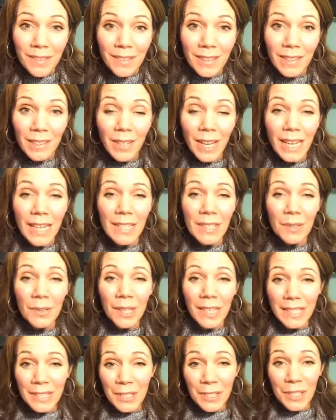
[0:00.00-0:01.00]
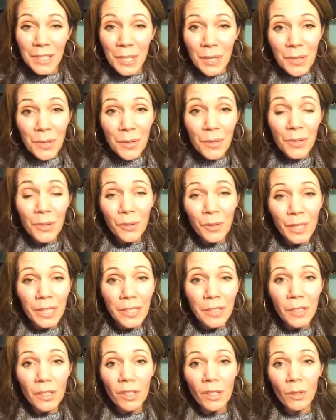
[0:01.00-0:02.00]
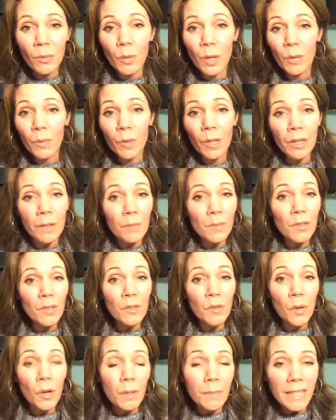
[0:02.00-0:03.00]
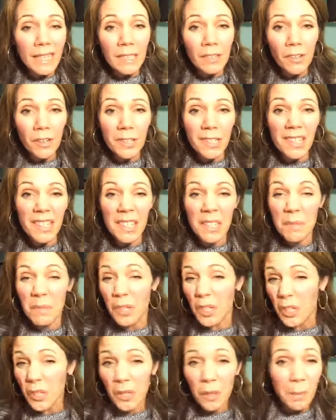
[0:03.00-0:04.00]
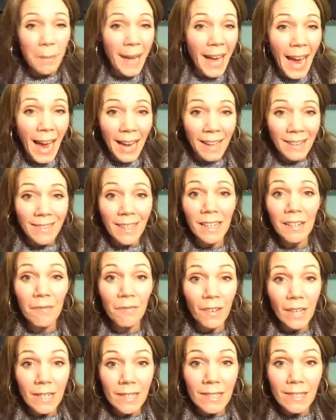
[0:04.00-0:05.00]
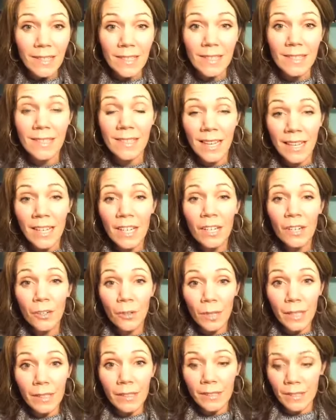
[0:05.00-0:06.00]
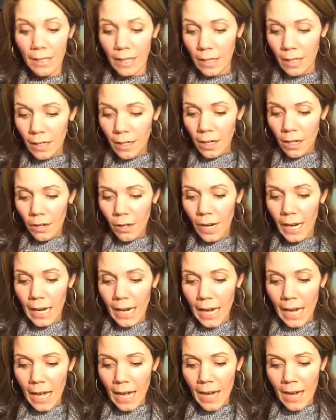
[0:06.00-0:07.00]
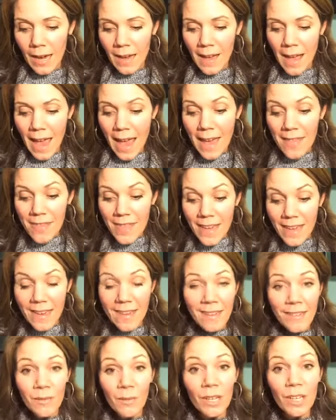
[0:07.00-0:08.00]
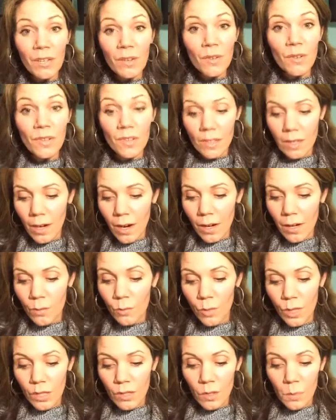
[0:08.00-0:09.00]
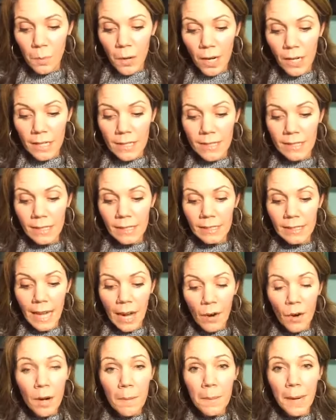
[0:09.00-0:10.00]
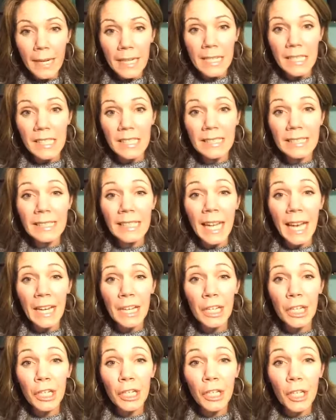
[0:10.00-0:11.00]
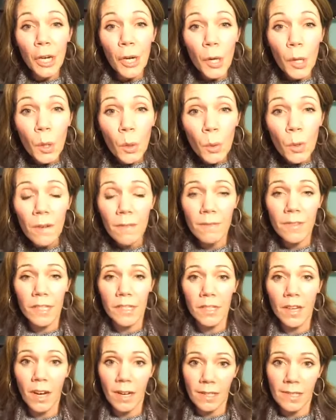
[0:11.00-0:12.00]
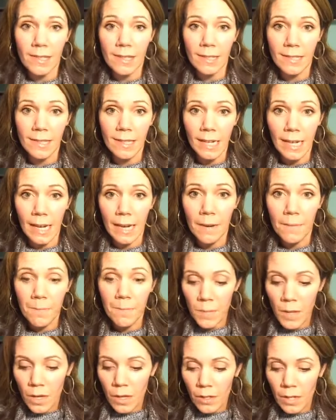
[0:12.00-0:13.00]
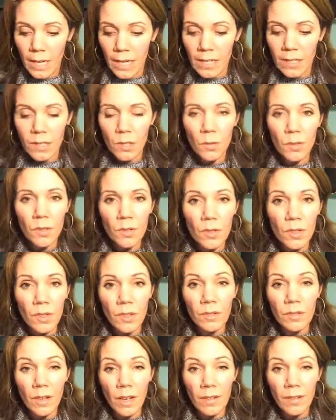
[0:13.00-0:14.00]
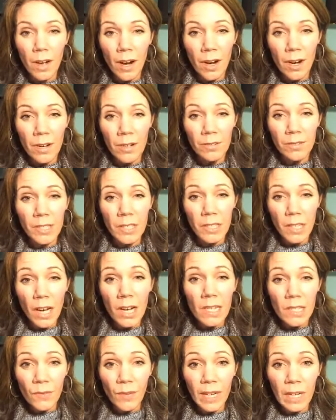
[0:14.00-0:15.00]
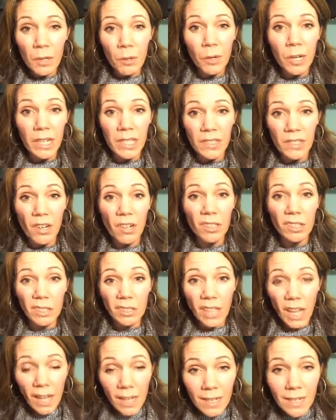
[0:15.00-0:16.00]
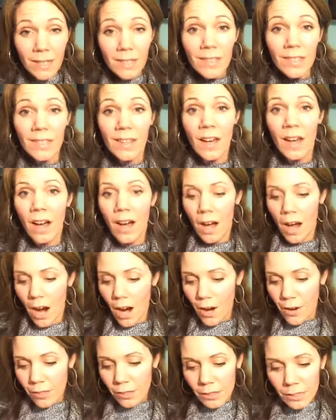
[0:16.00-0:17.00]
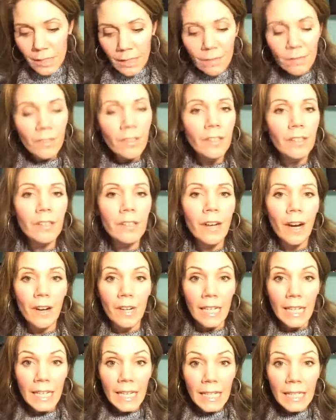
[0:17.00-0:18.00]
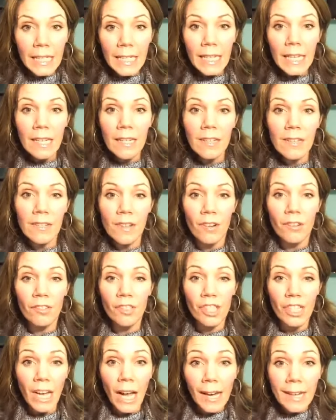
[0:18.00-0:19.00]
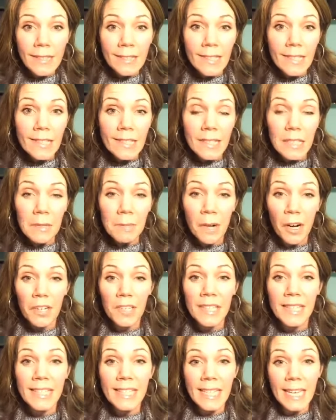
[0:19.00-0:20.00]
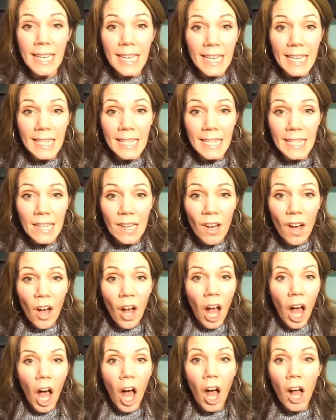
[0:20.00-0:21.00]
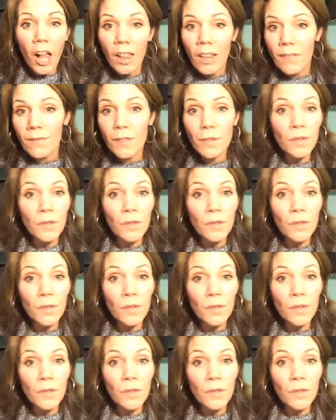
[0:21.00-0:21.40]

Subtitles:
Okay, so that's so critical. What we're absorbing into our system, good or bad, that affects us critically. Okay, and then we use products that allow our body to let go of the toxicity. Okay, so those are our detoxifying organs, our lungs, our liver, our kidneys, our GI system, our skin. All of those